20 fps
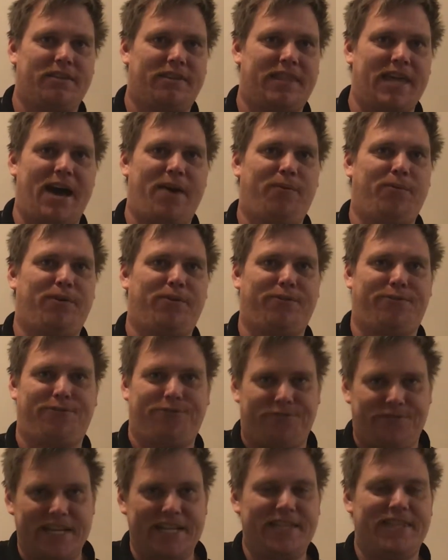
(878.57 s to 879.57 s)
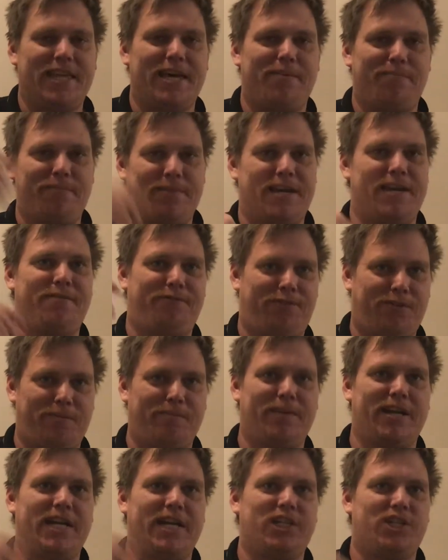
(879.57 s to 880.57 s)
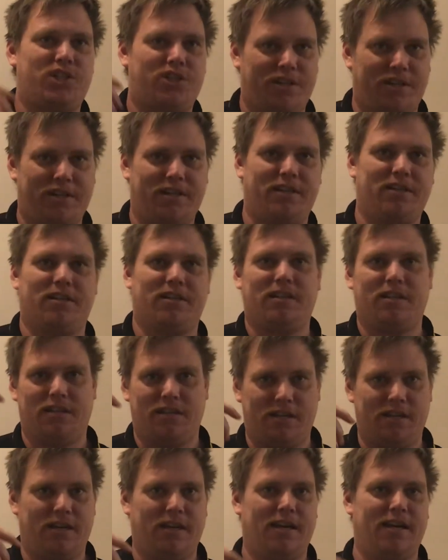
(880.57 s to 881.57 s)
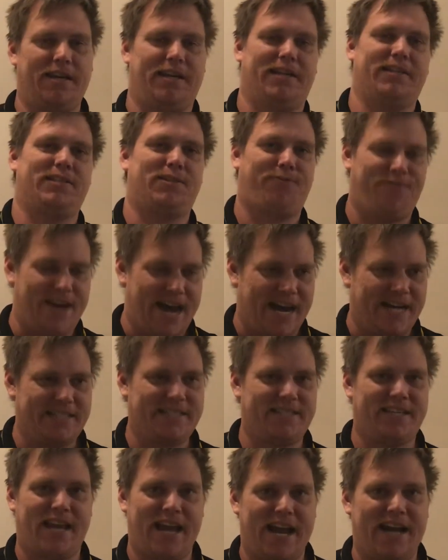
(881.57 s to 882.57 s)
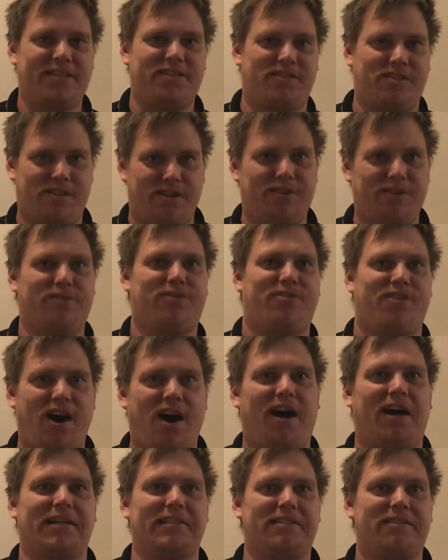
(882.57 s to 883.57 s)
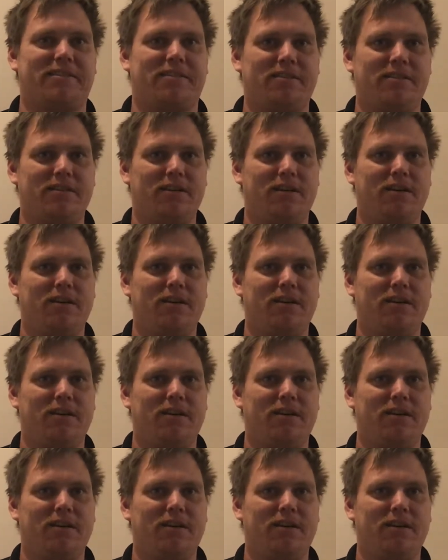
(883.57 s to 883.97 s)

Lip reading: that will feed them information as fast as their thoughts,